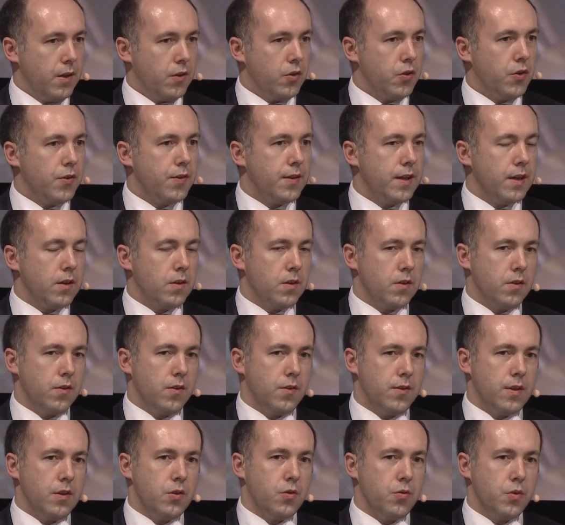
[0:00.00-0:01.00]
The second
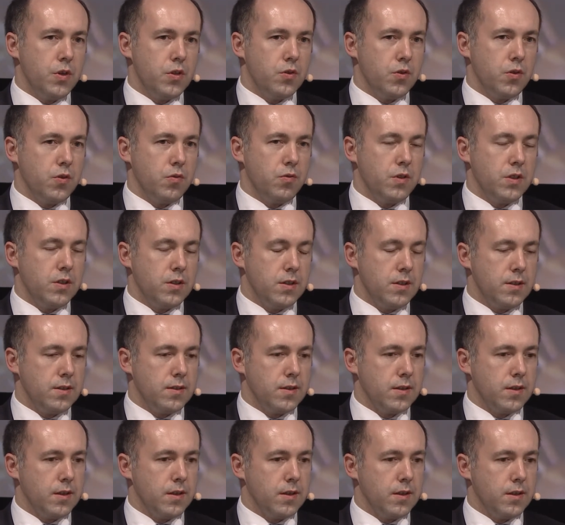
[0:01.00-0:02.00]
situation, which
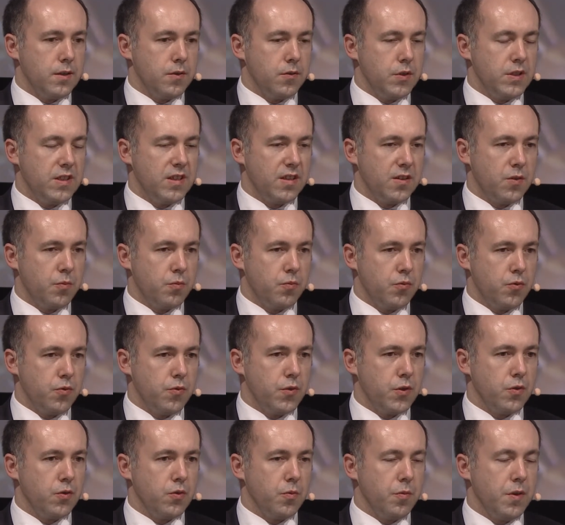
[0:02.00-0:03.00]
has
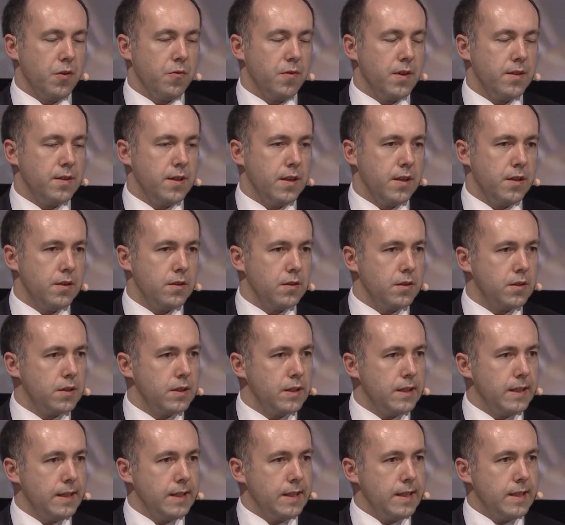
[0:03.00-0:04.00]
proven to be resilient,
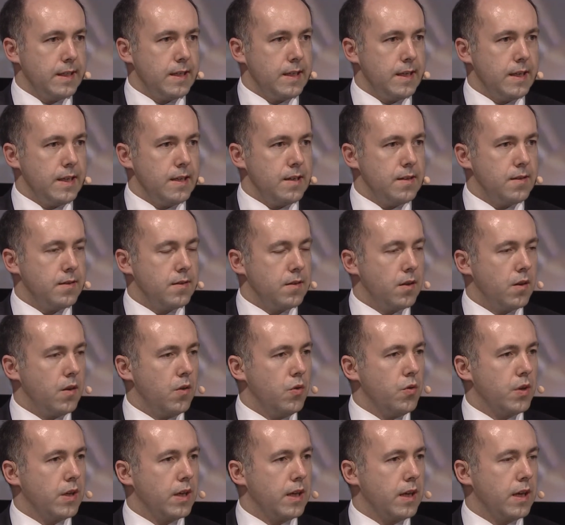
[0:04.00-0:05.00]
is
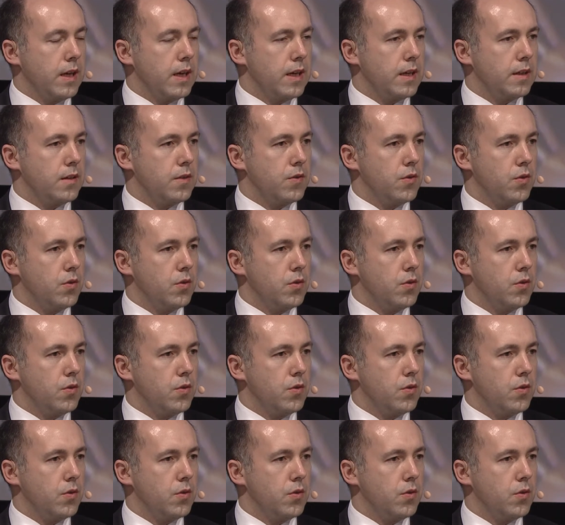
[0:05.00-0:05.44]
looking at